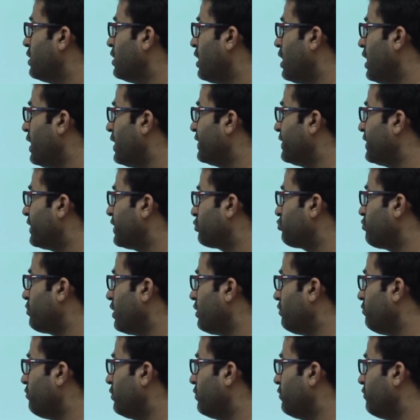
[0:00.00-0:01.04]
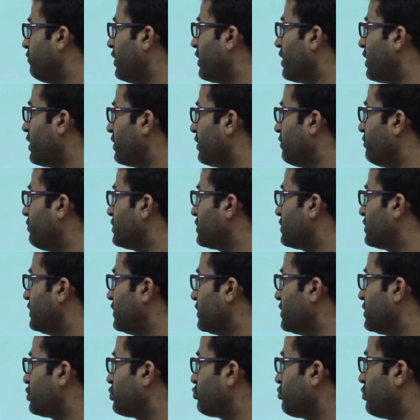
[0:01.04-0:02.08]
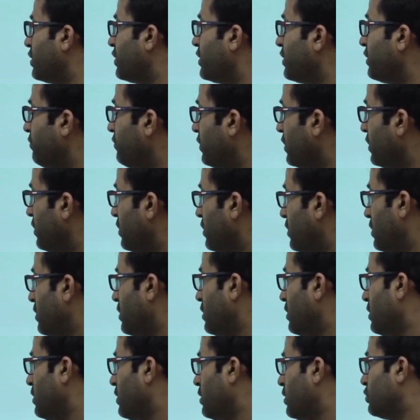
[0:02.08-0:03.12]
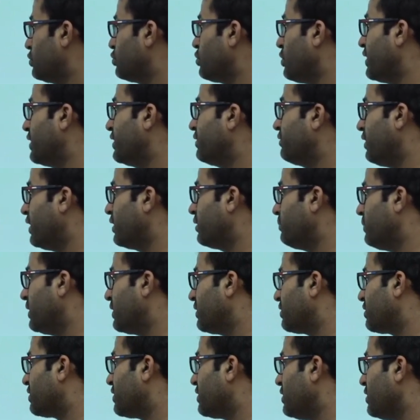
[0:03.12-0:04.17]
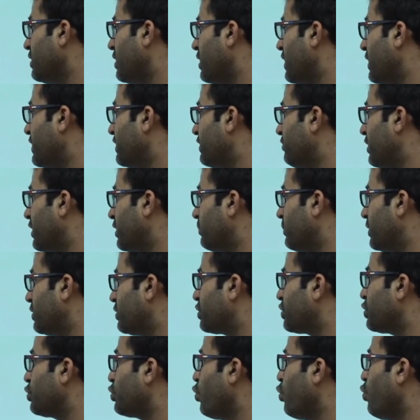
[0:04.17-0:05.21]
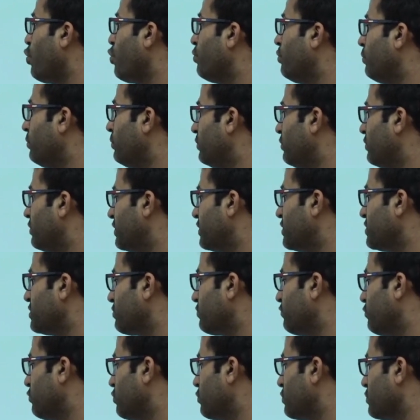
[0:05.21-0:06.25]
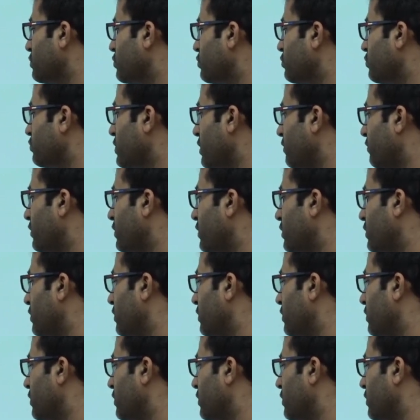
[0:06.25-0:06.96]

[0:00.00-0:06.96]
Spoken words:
I take 12. When I reverse, it is 21. So I divide by 3. I divide by 3. Oh, it is 4:7.